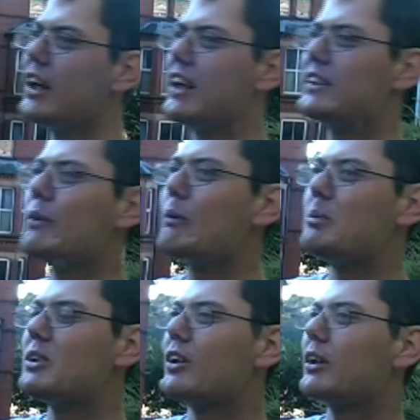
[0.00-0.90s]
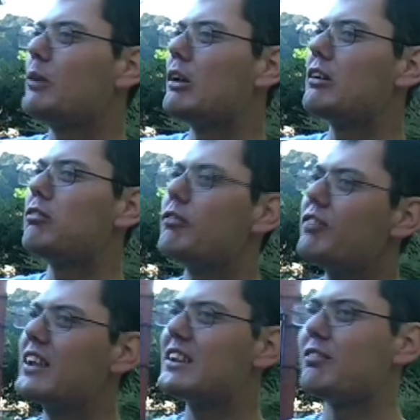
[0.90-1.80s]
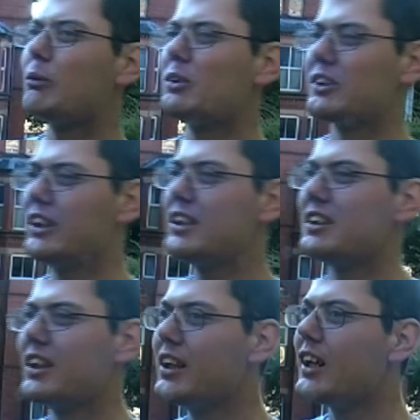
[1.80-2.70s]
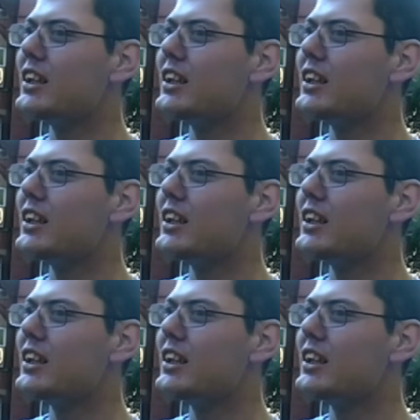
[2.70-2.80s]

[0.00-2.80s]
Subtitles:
and so we'd be talking about different things if I wasn't listening.